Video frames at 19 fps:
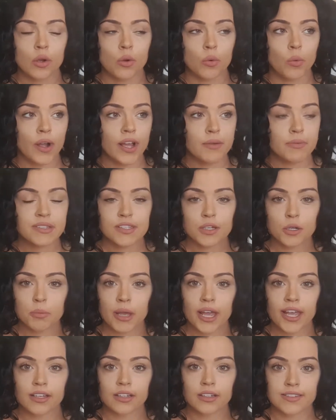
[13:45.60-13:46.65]
Why am I so
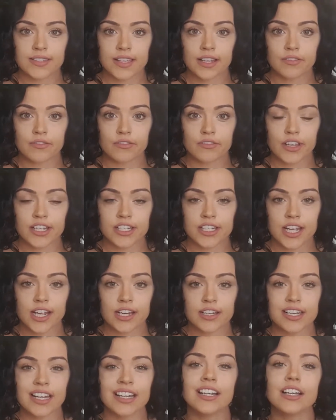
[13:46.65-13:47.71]
pale because I haven't faked
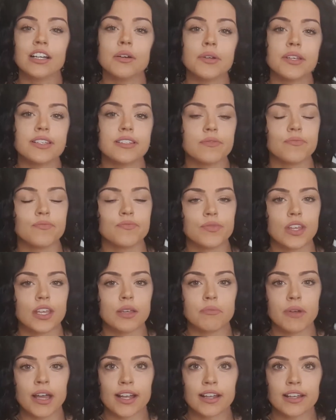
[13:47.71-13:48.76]
tanned? And I know
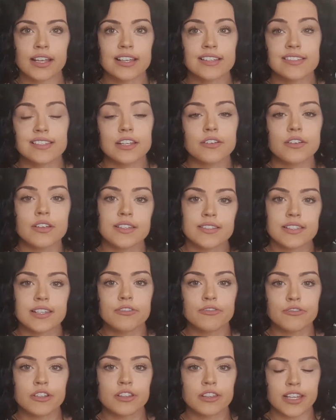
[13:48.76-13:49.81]
it's
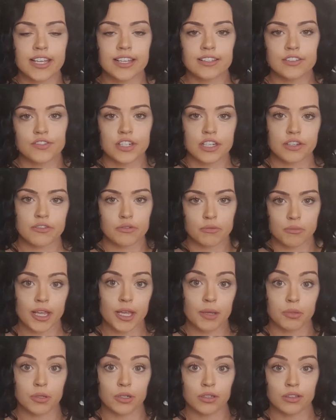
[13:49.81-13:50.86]
different things for different
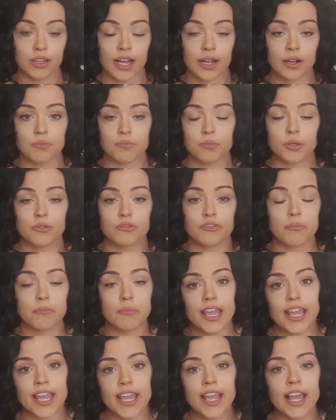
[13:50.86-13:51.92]
people, but for
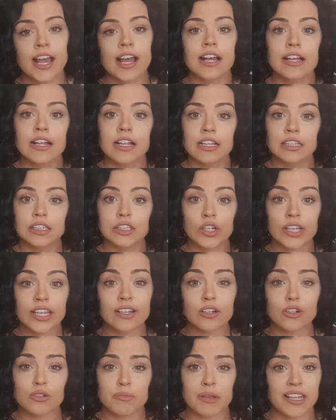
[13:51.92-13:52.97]
me,
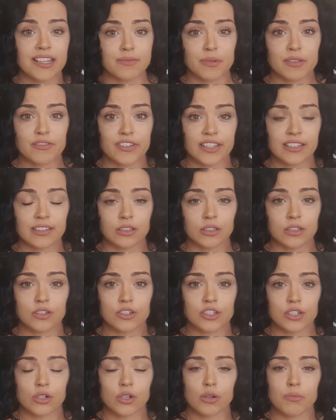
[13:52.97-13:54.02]
looking good makes me feel
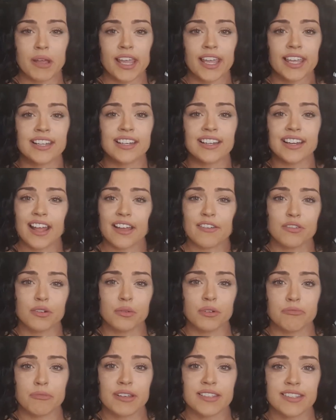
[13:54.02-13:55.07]
good, or making an effort
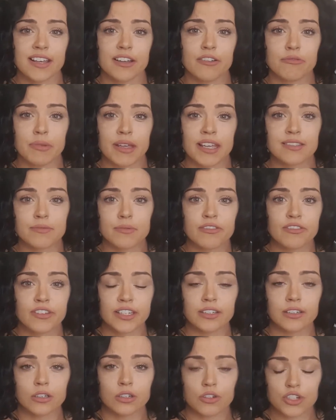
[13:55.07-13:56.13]
with myself makes me
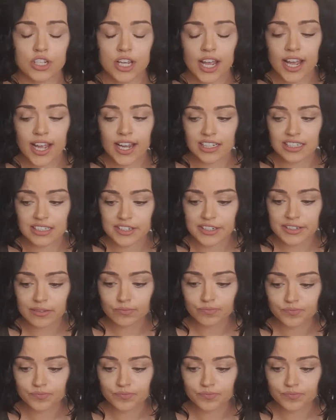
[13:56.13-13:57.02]
feel good. And